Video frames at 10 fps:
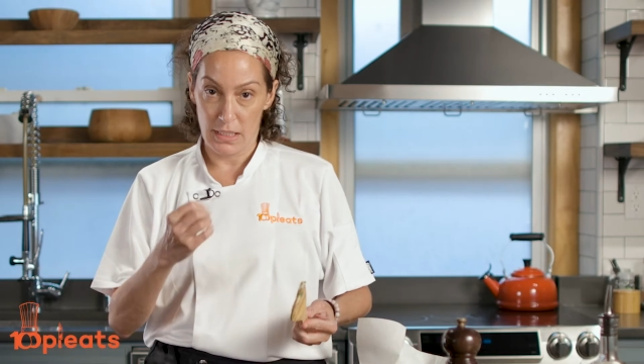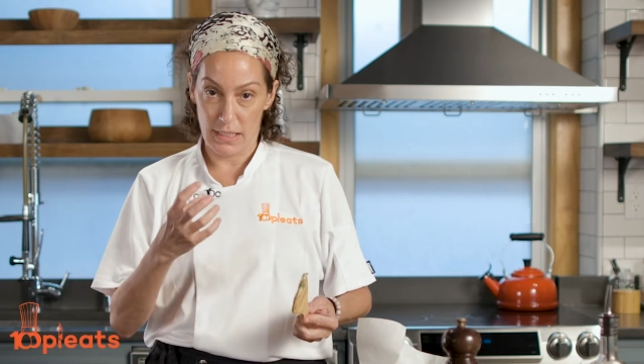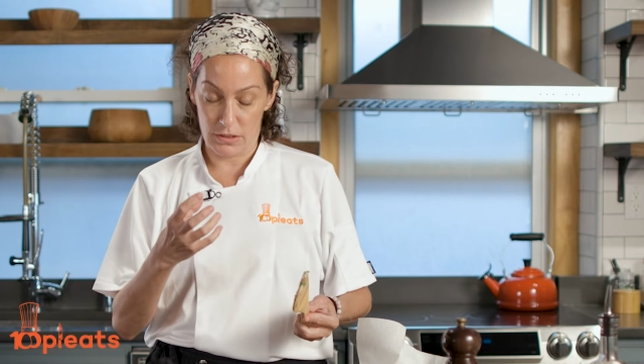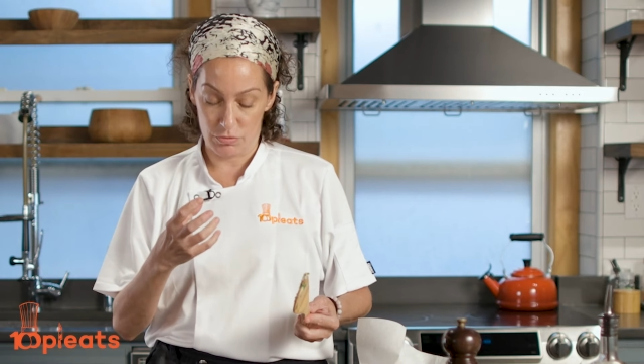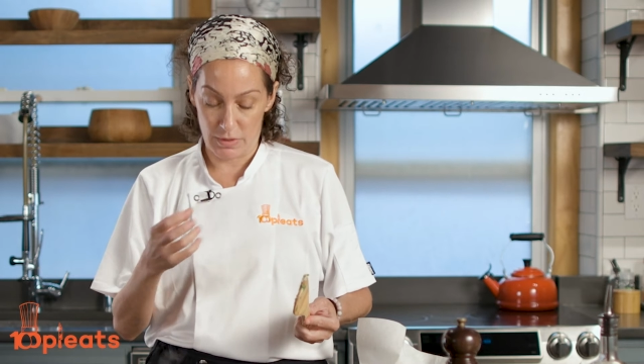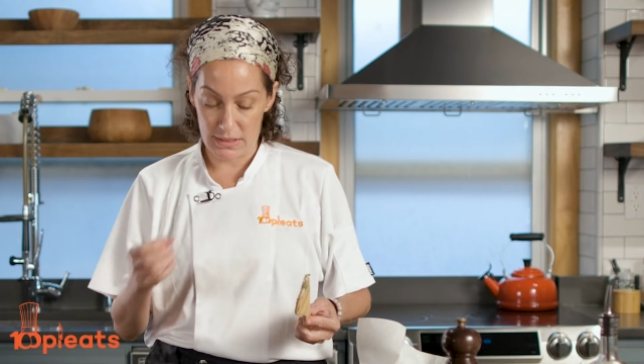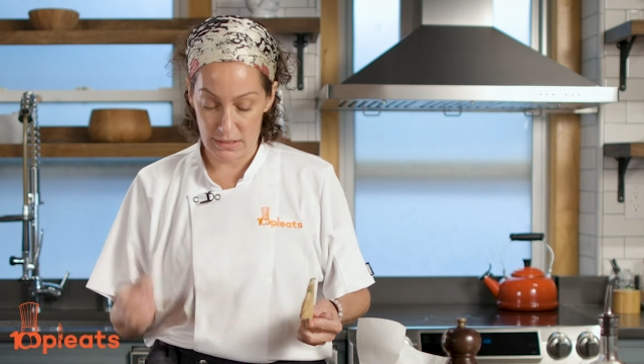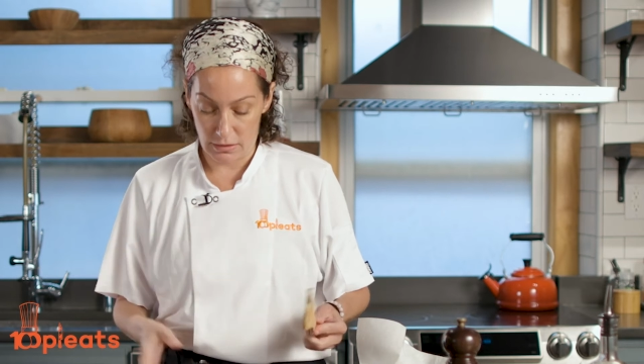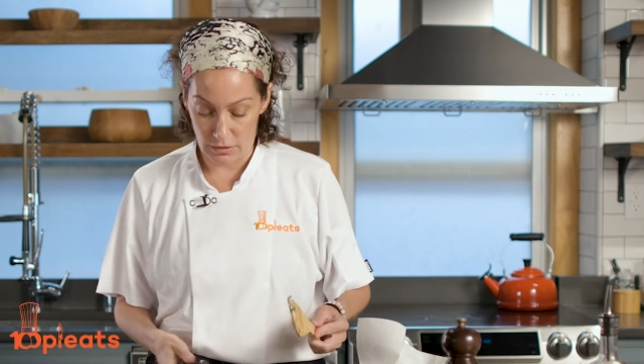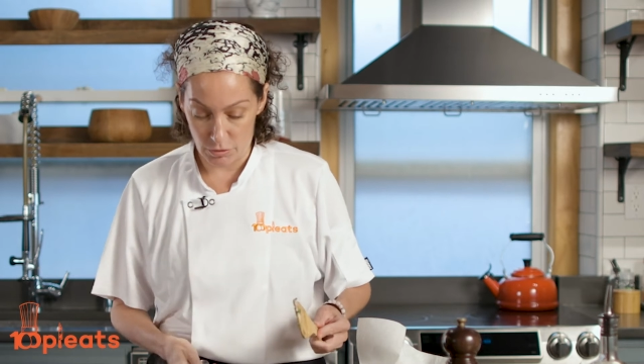it's
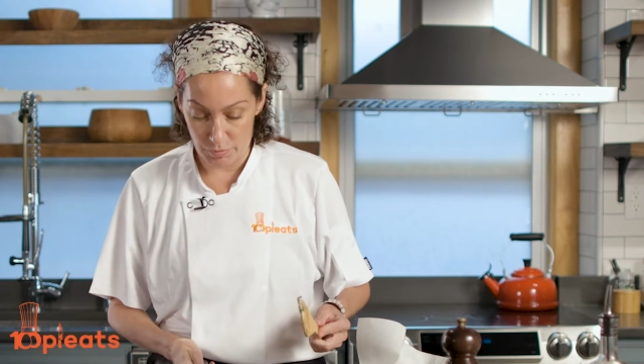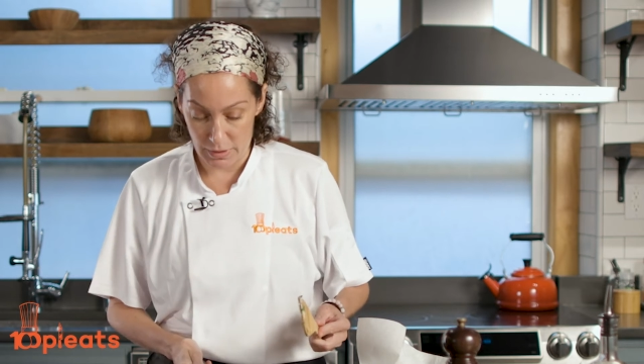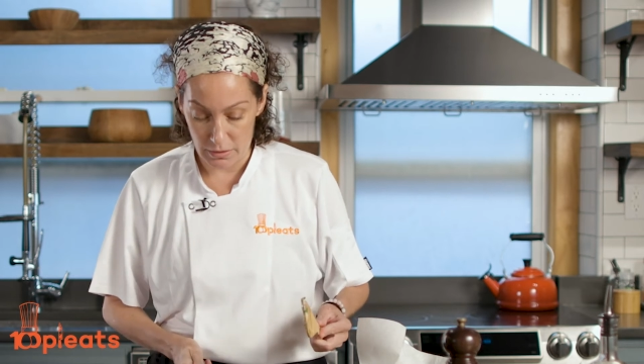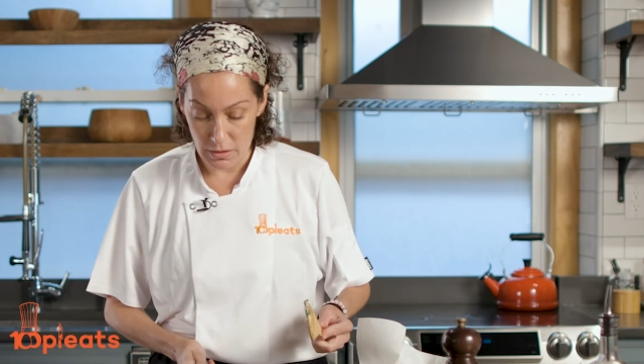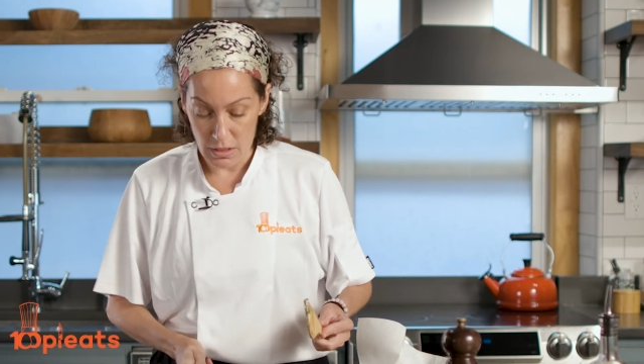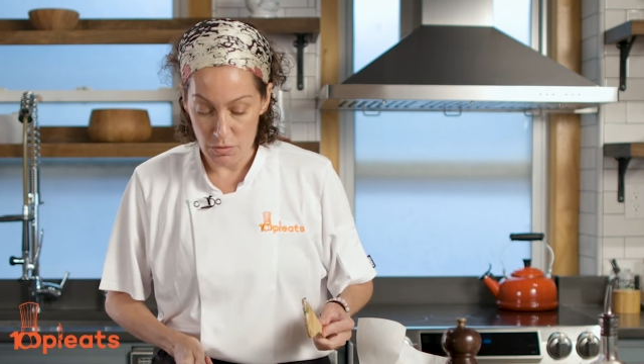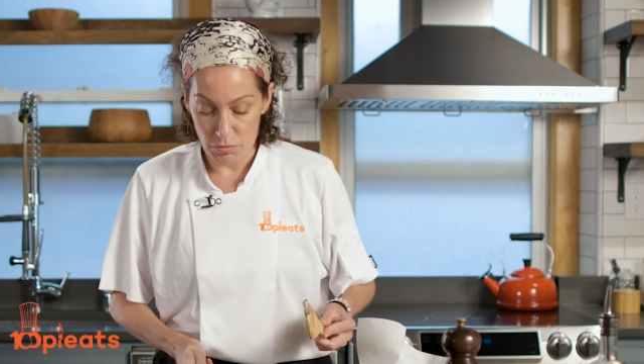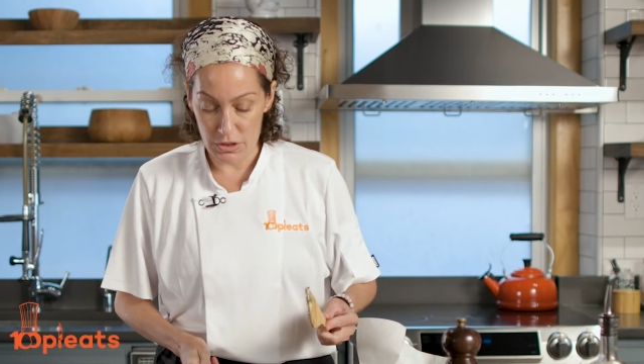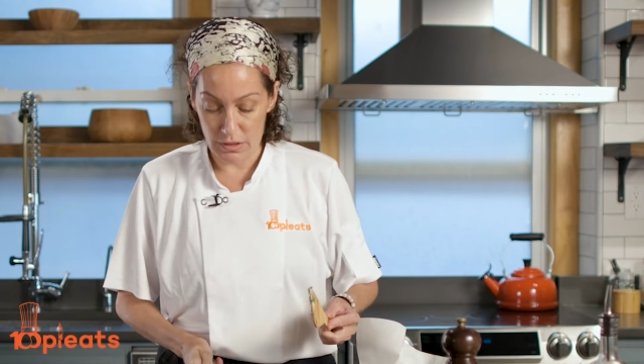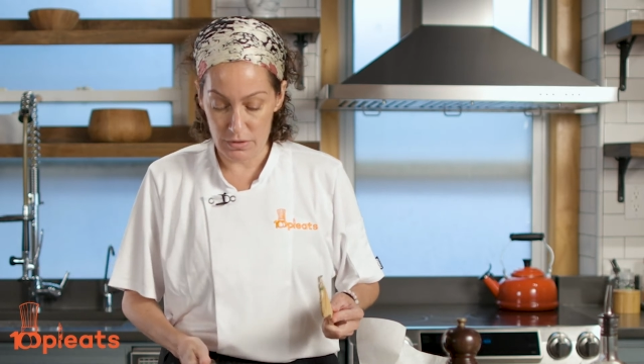risen a little bit,
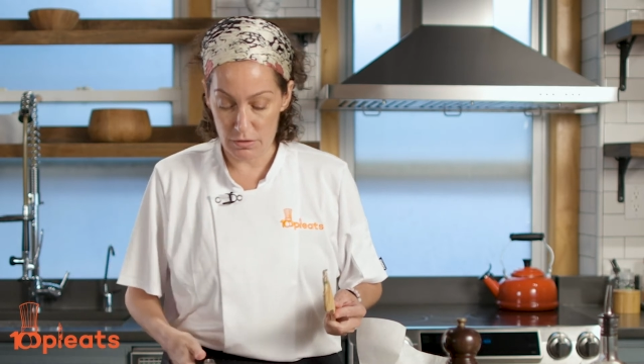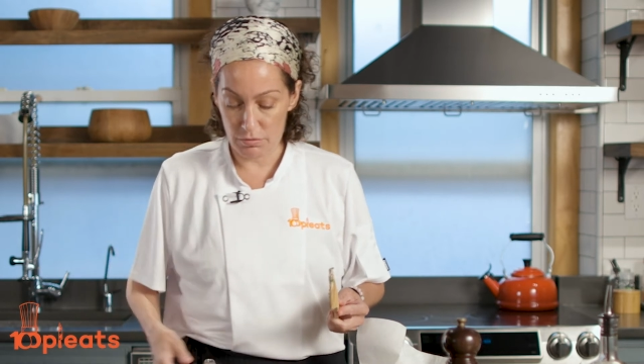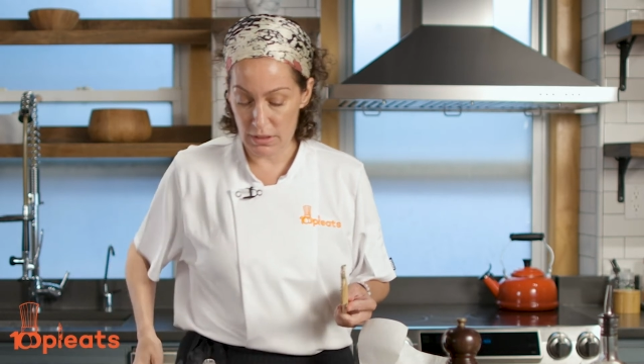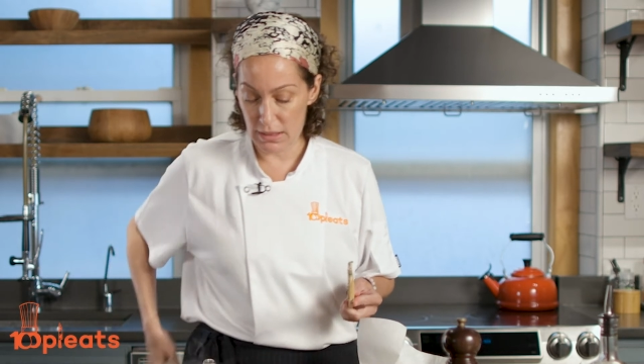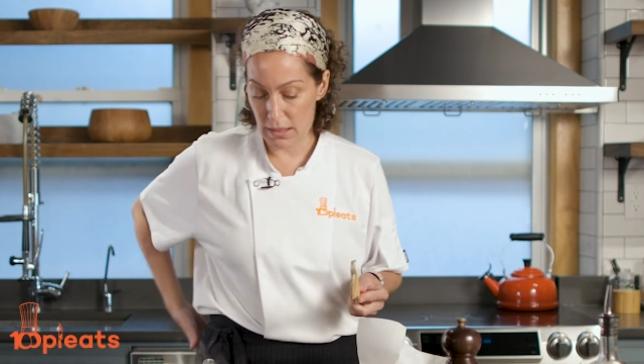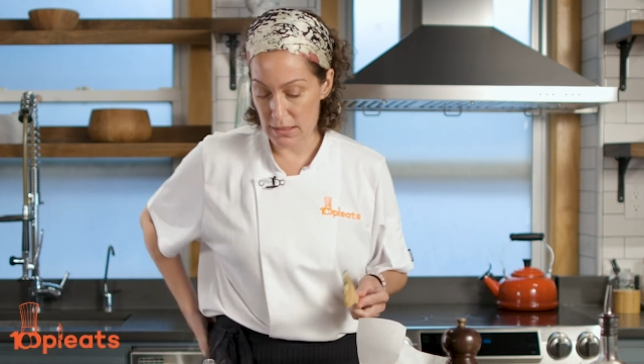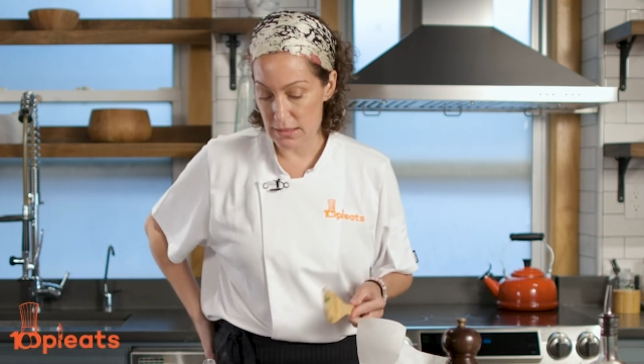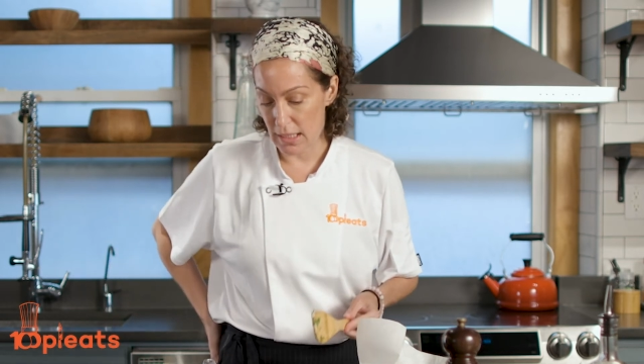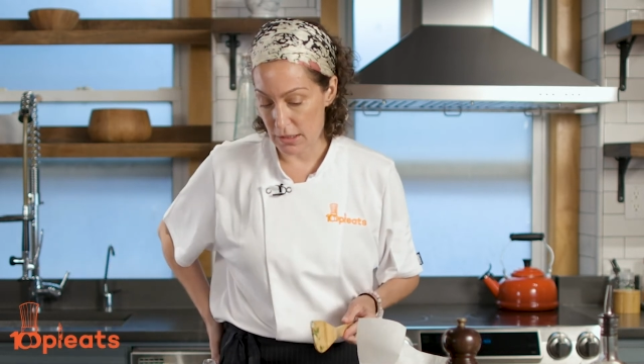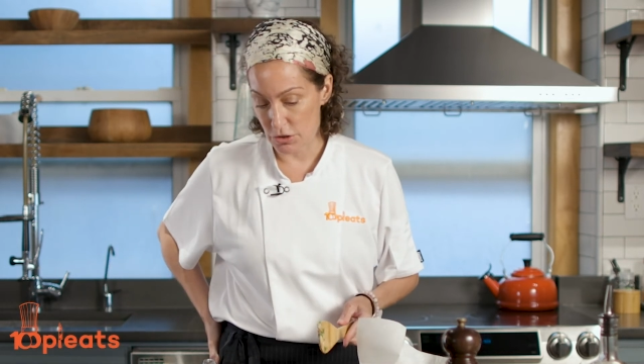which gives it a really
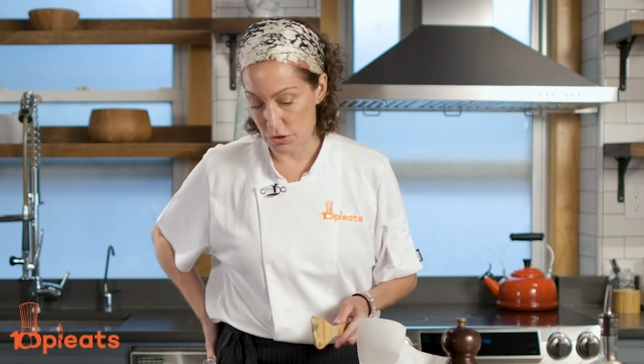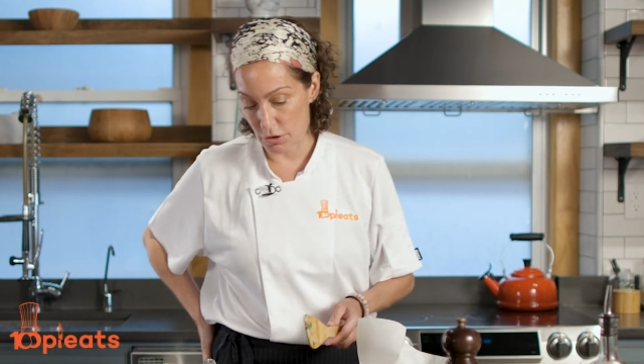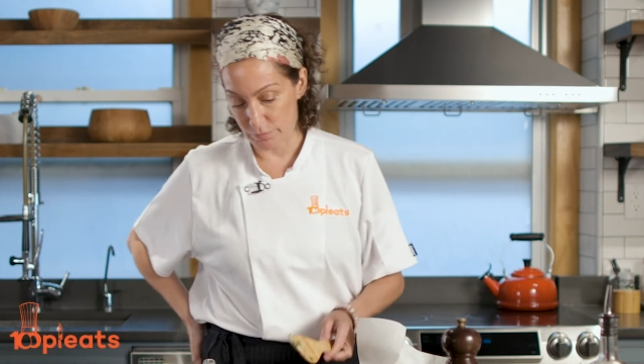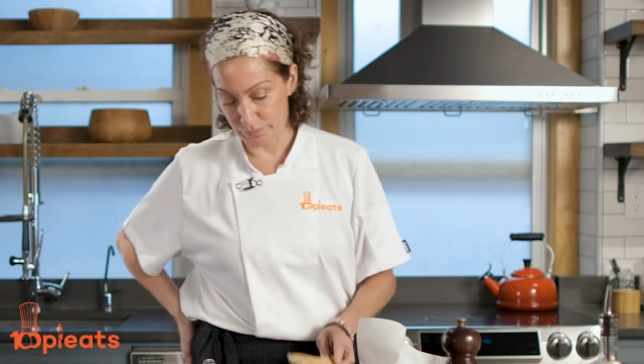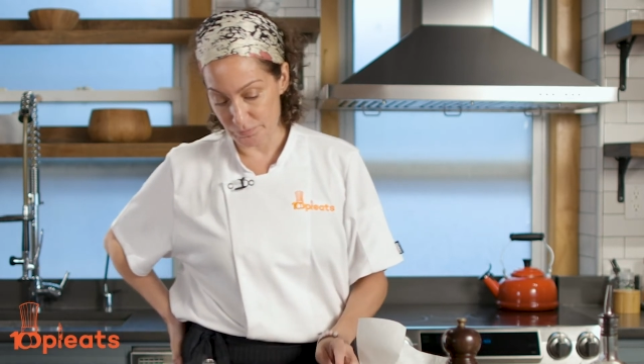nice texture.